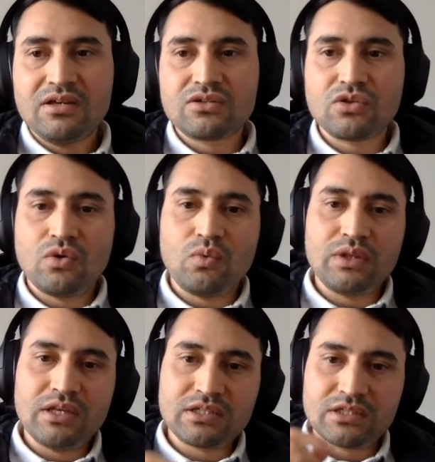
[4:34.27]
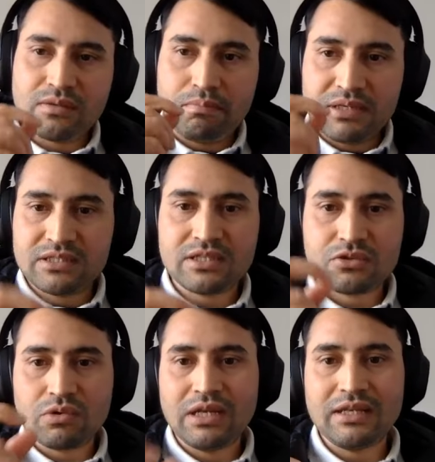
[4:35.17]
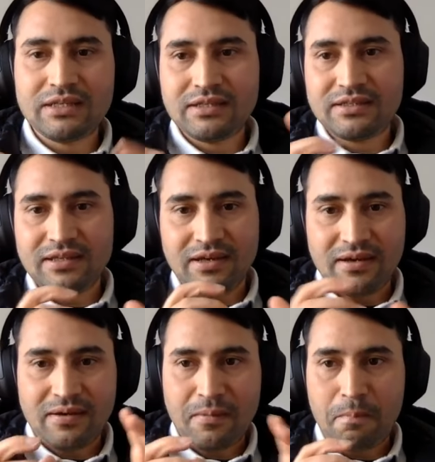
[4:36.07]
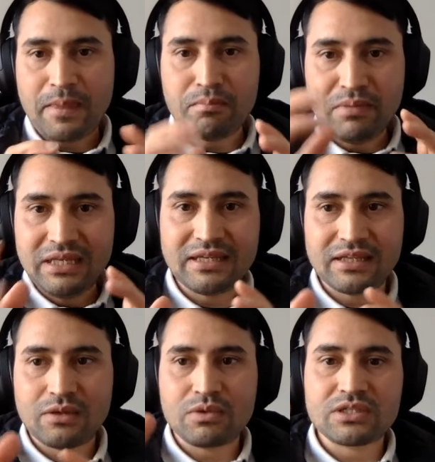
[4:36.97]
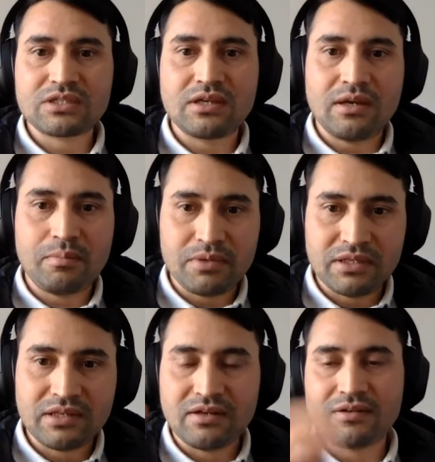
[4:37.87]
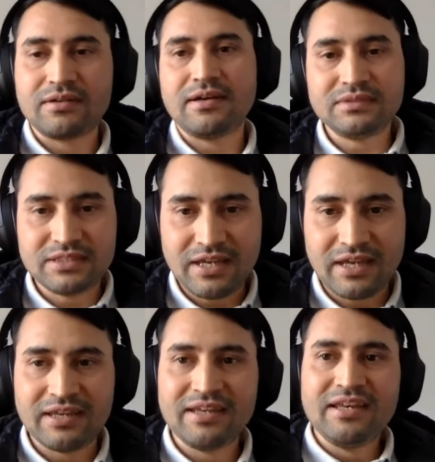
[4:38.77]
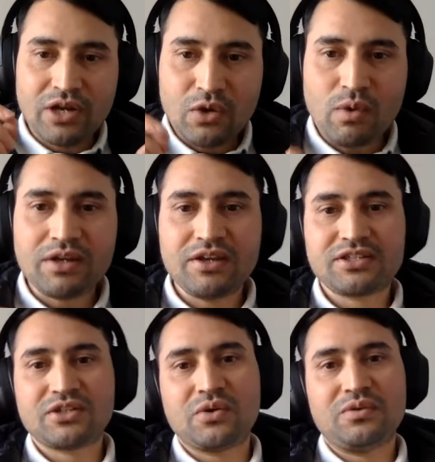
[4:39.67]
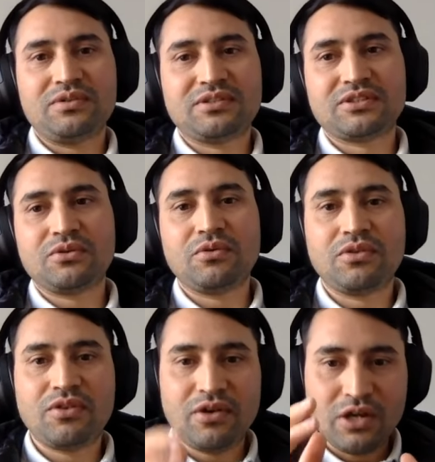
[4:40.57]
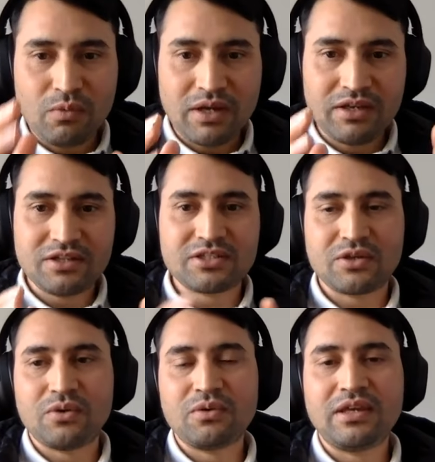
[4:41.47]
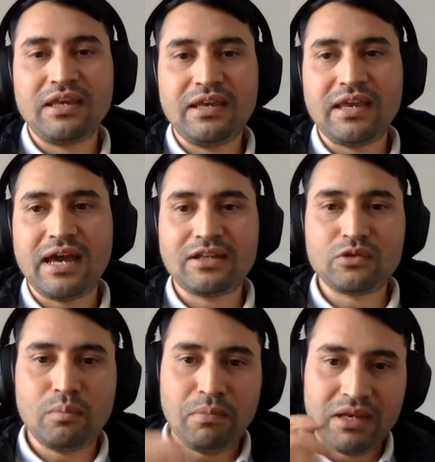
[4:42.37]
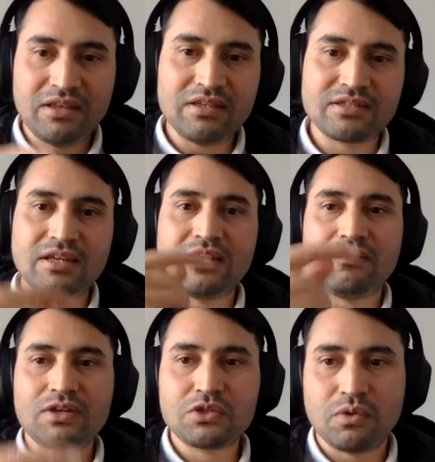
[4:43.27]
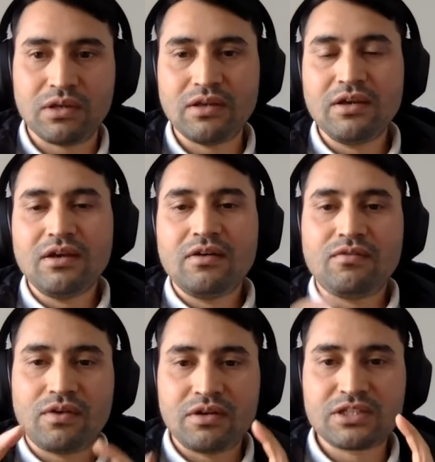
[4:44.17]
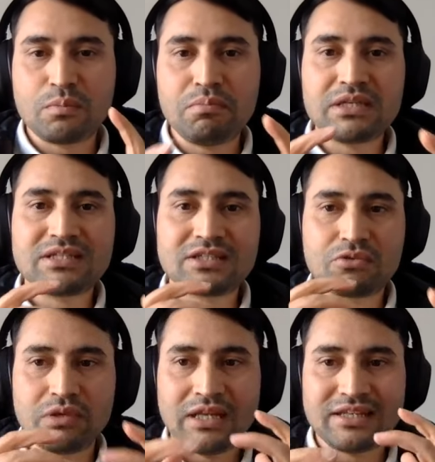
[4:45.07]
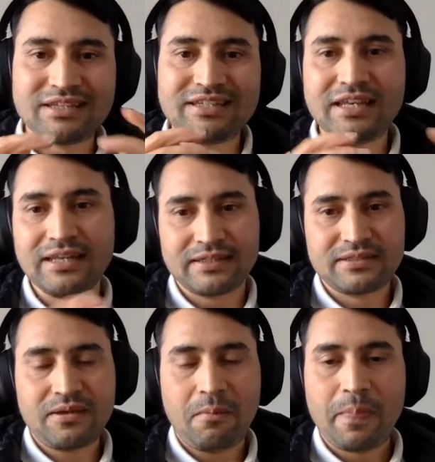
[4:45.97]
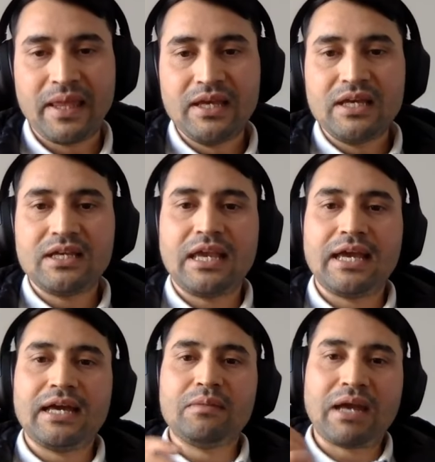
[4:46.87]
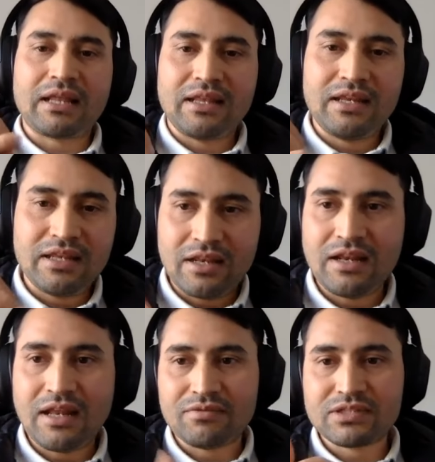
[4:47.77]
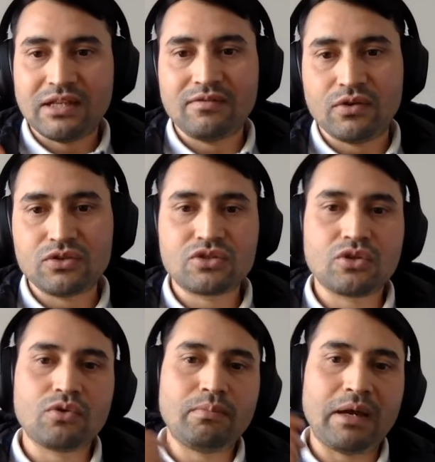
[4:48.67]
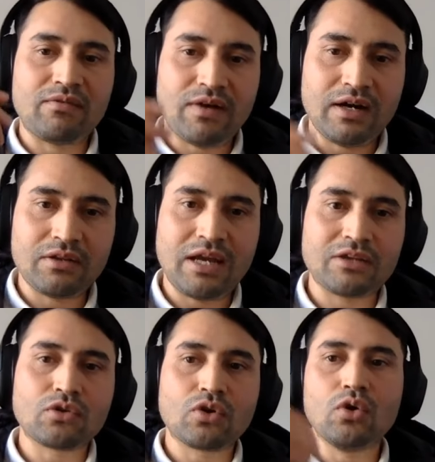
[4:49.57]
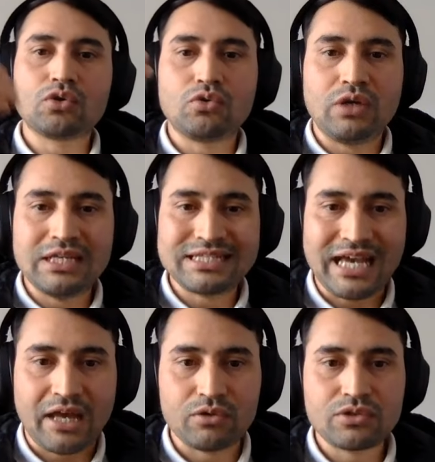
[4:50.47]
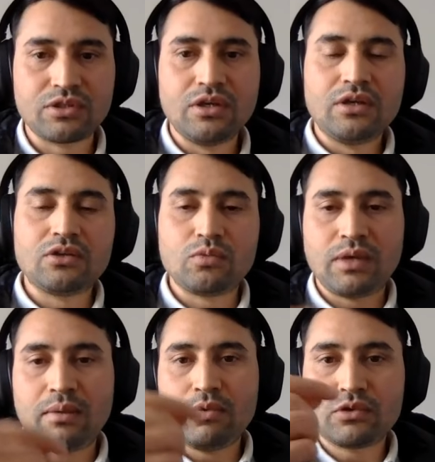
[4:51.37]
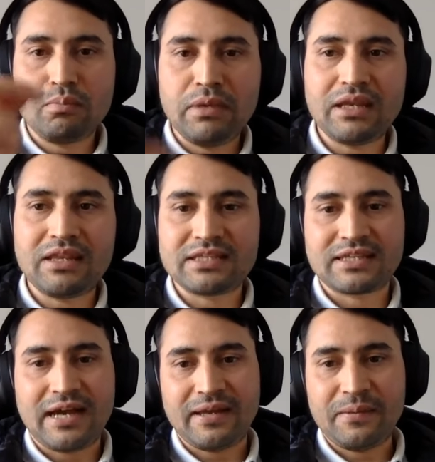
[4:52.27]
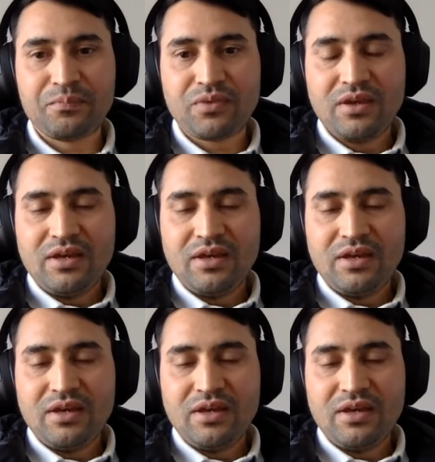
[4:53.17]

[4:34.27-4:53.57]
So with his business-related meeting, there was a particular day 31 years ago. So 31 years ago, he had to meet this individual for his business-related dealings. And back then, they didn't have cell phones, so my father had to go to his house to be able to meet this guy.